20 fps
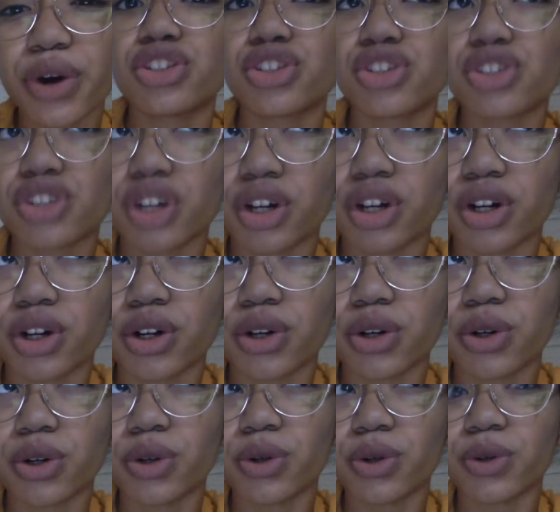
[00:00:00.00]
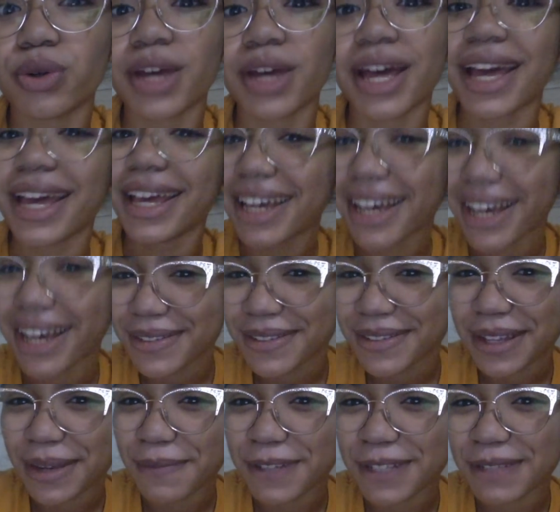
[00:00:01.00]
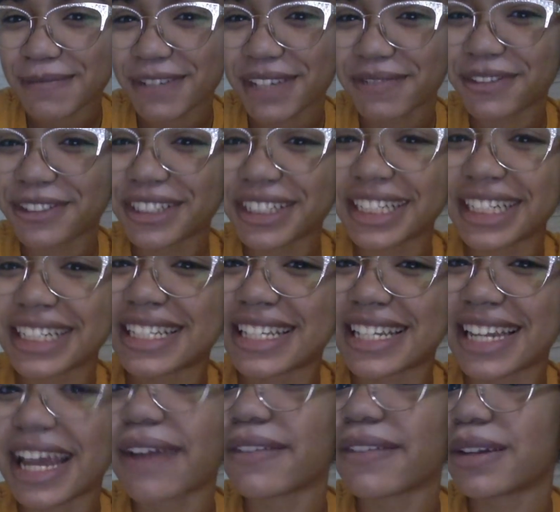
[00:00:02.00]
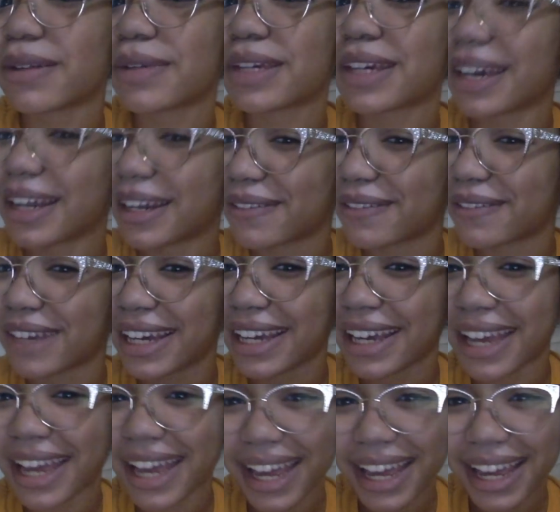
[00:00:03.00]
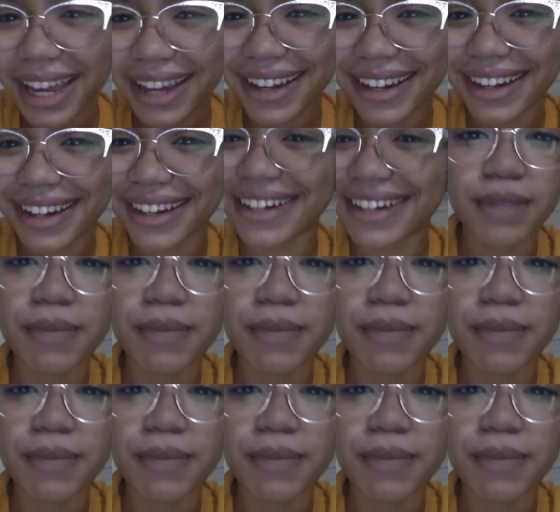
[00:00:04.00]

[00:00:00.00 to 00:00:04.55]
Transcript: So, hey guys, what's up? It's Mia Marie, and today I'm going to be cutting my hair.